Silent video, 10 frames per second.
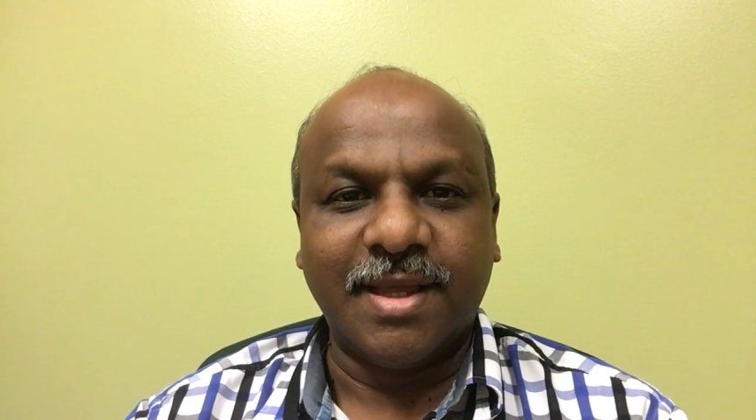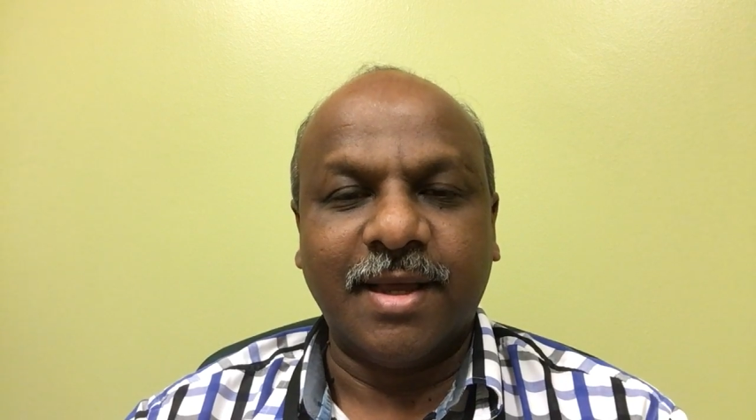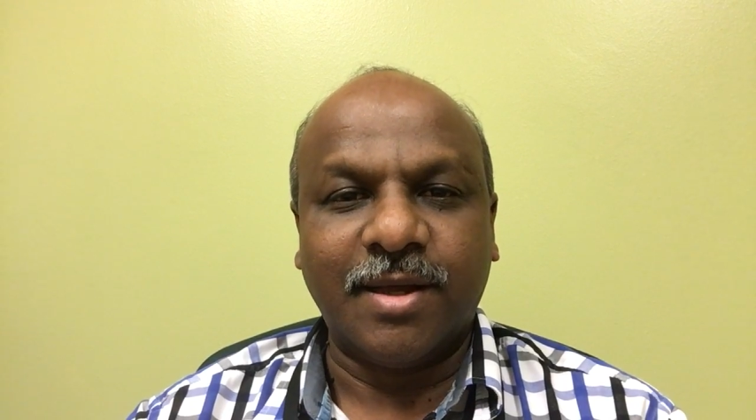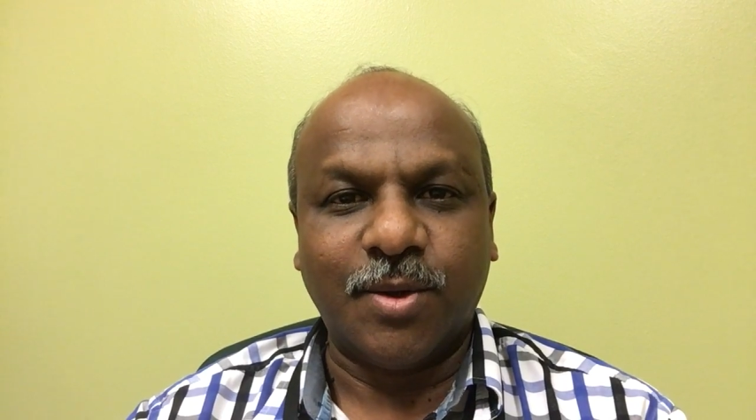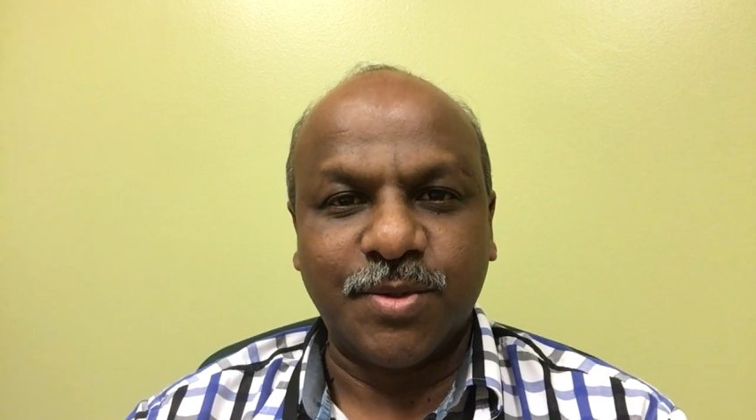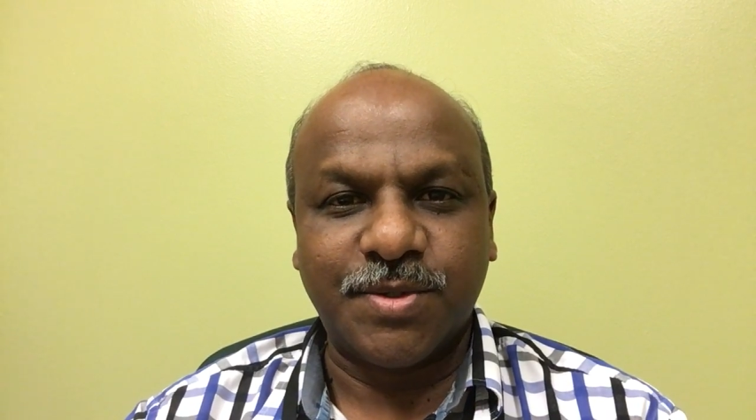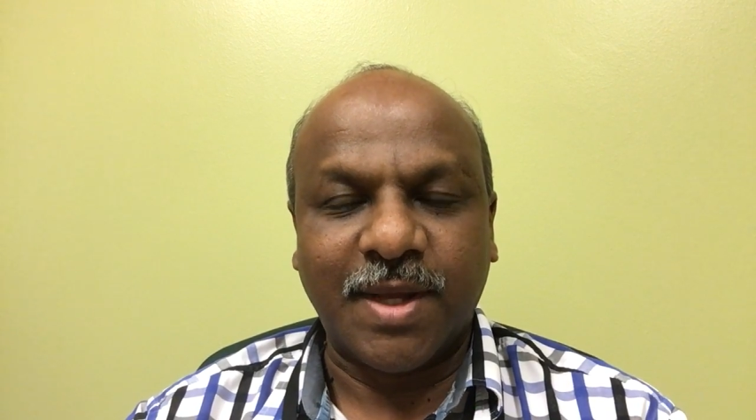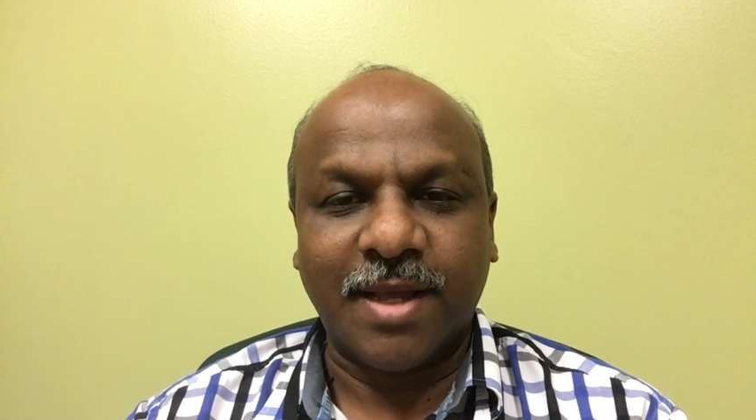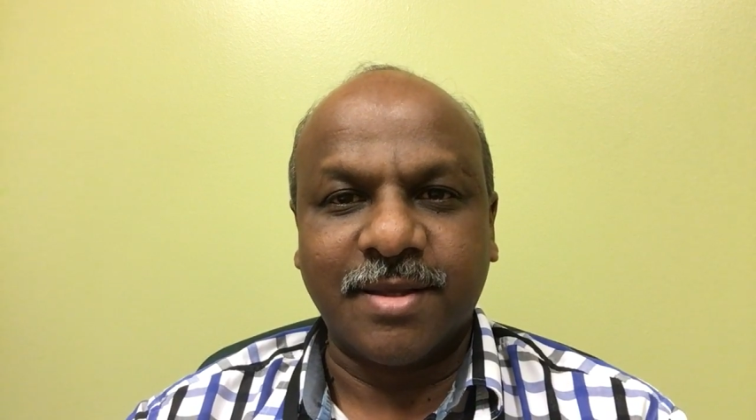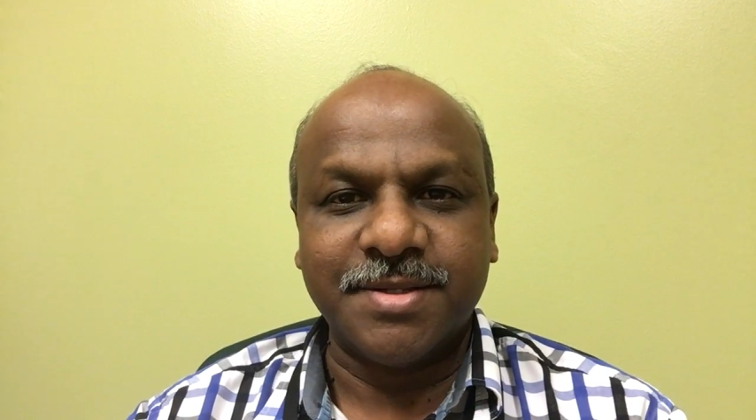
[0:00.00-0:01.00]

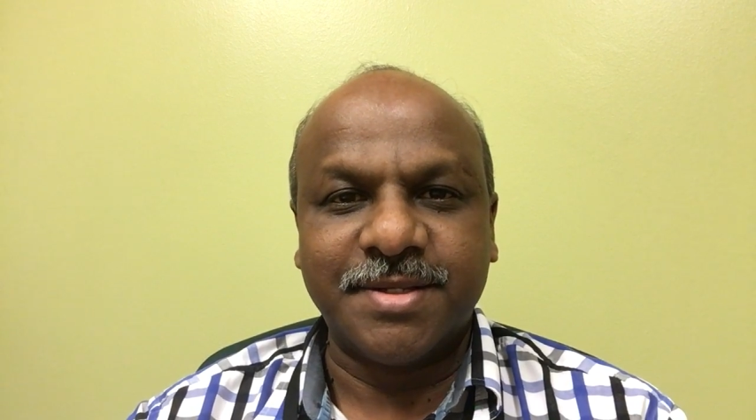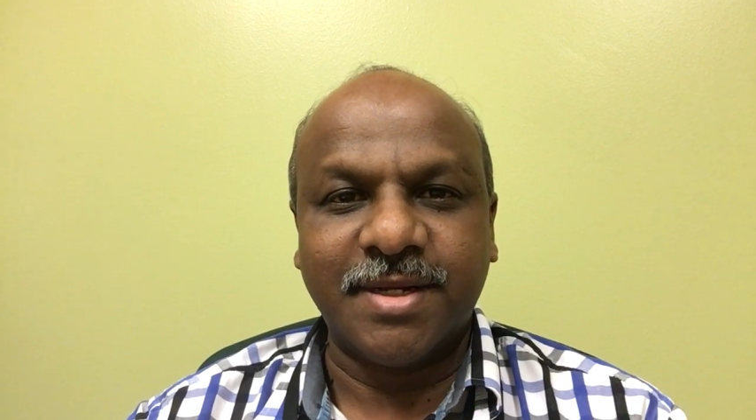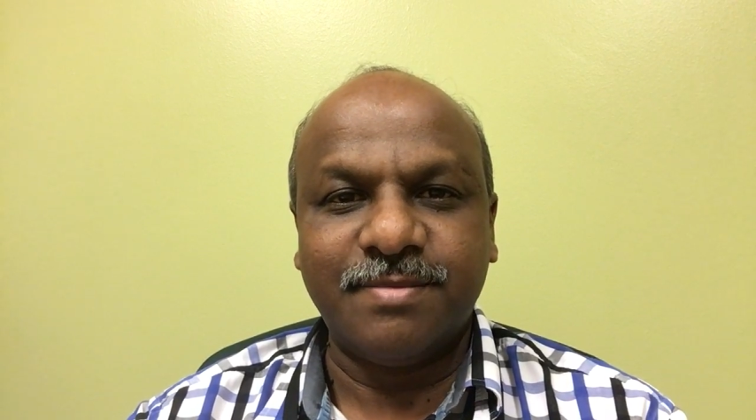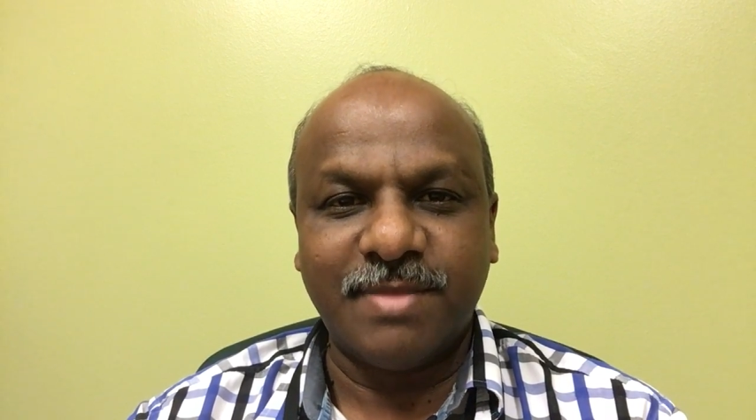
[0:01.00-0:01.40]
are considered